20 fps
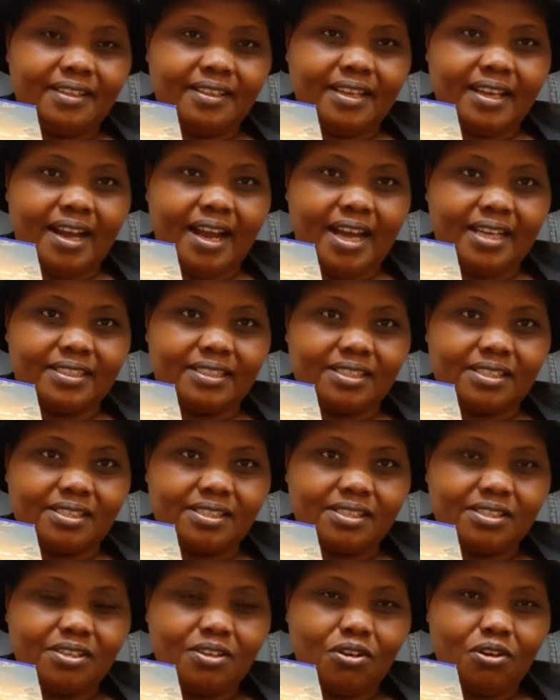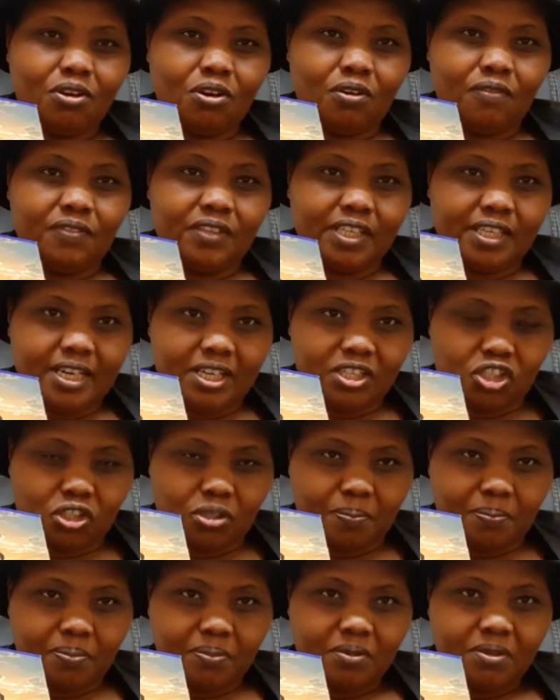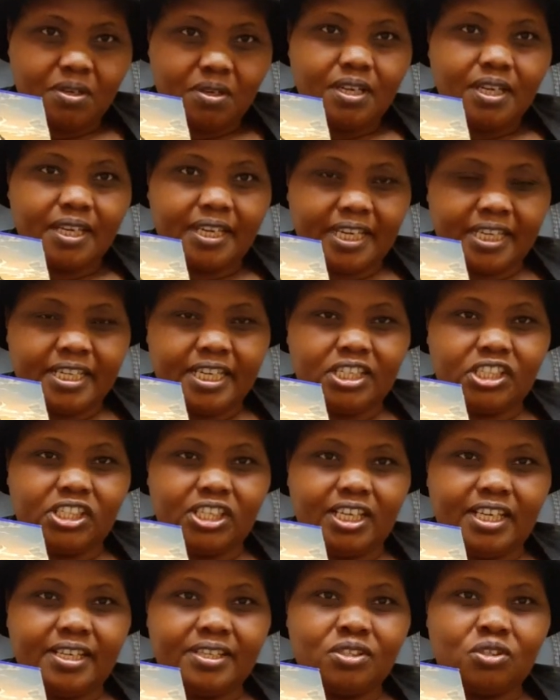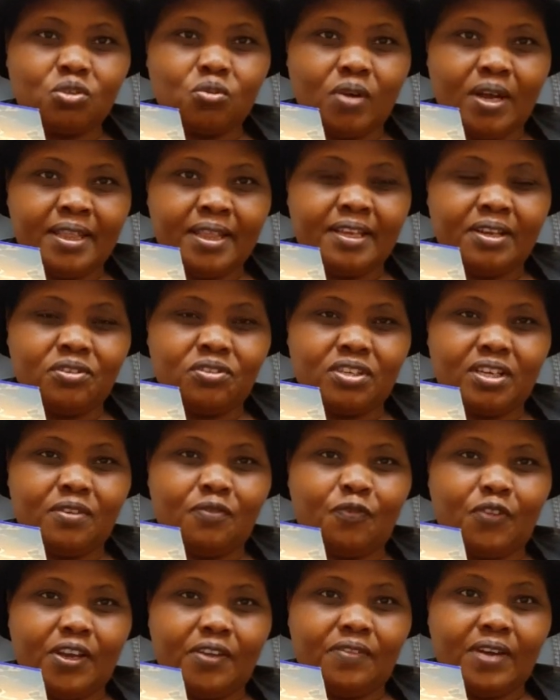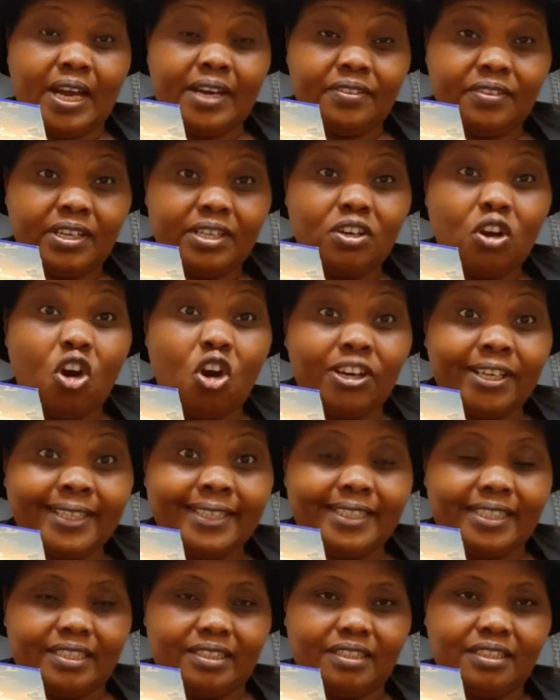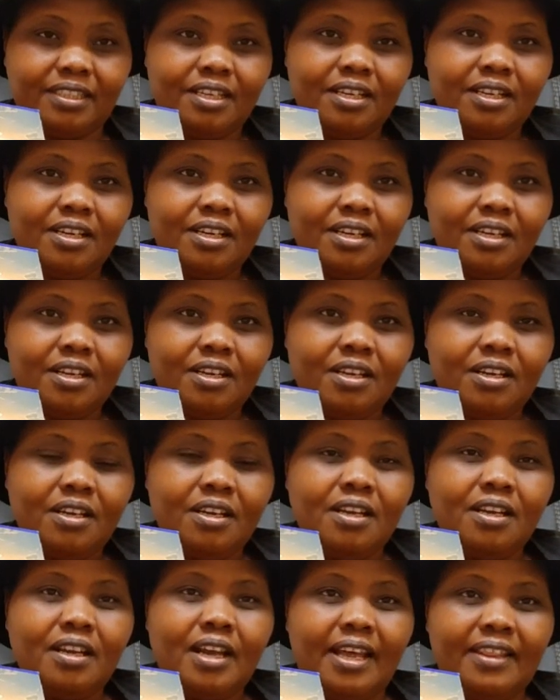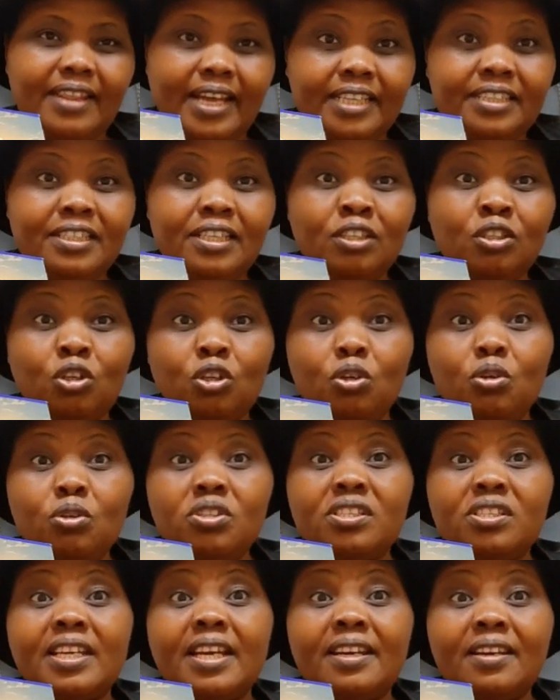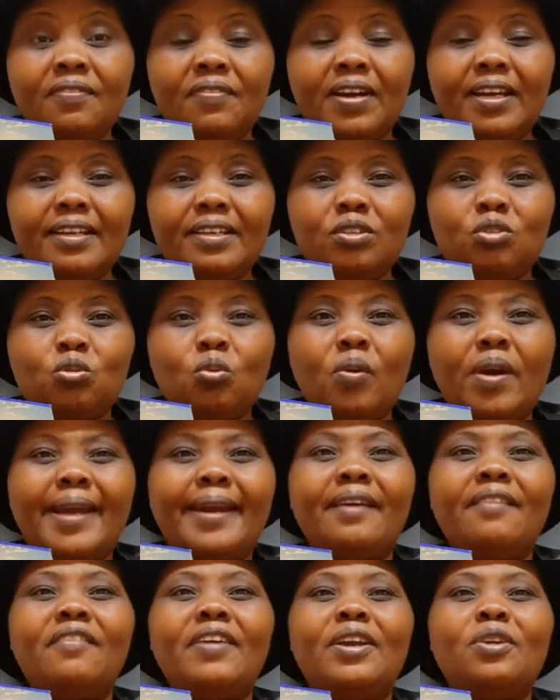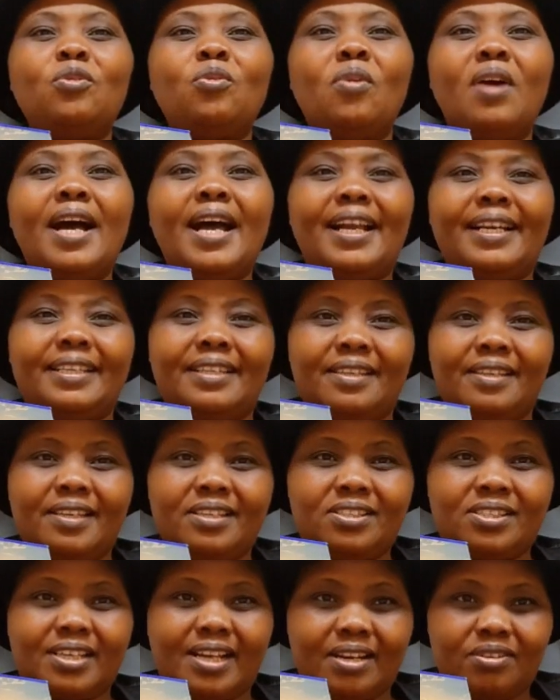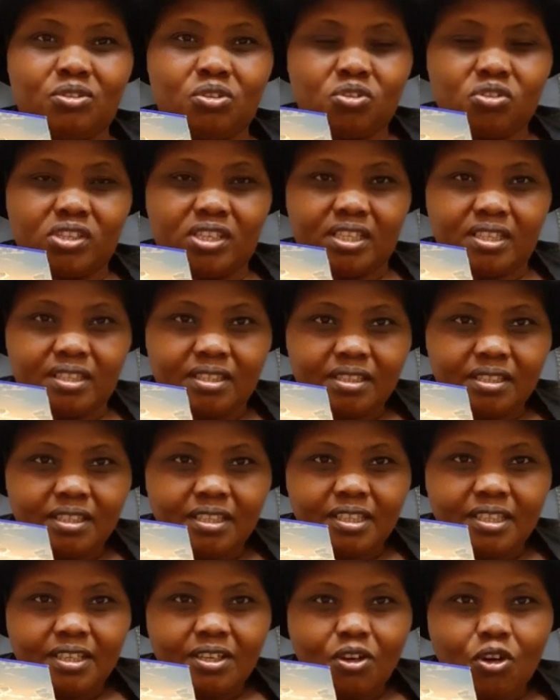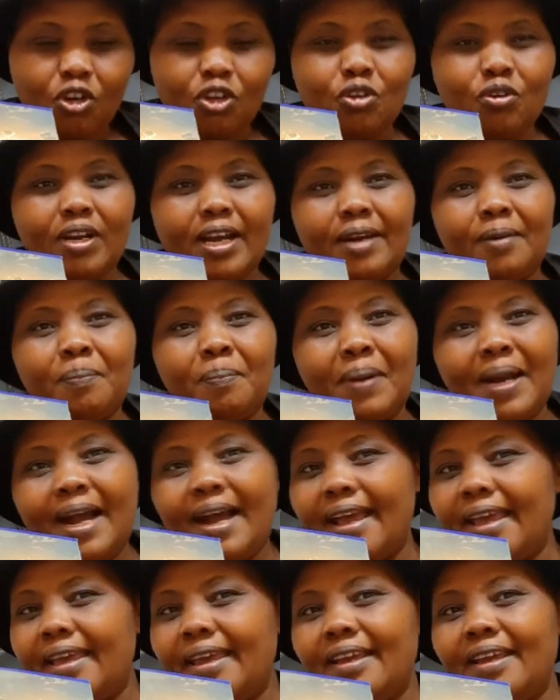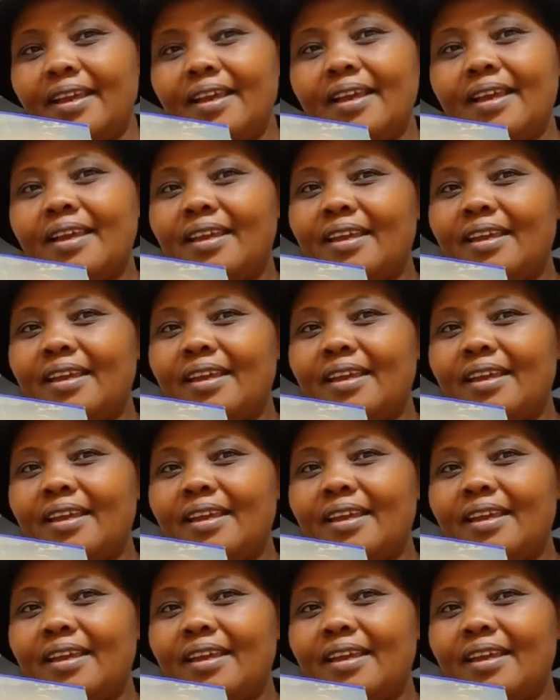the Heart of Leadership. Kenya shillings 1,500 only. And that includes delivery to wherever you are in this country. Or you can buy